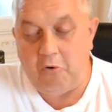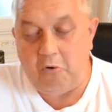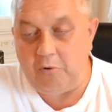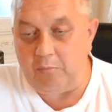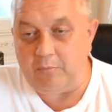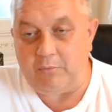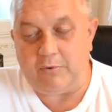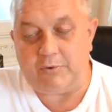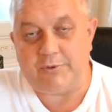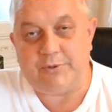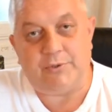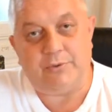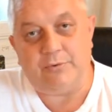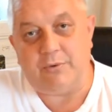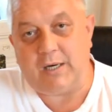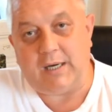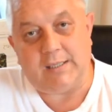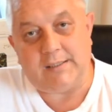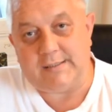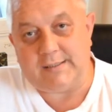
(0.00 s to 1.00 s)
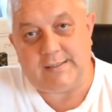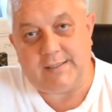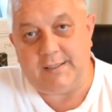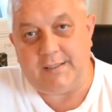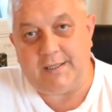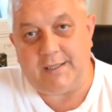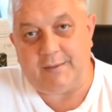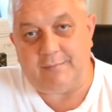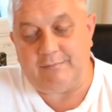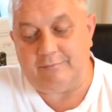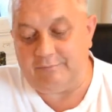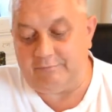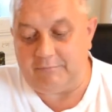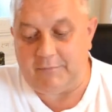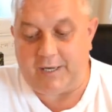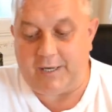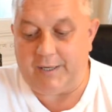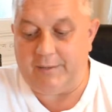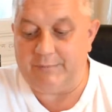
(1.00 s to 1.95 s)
almost you can't see them.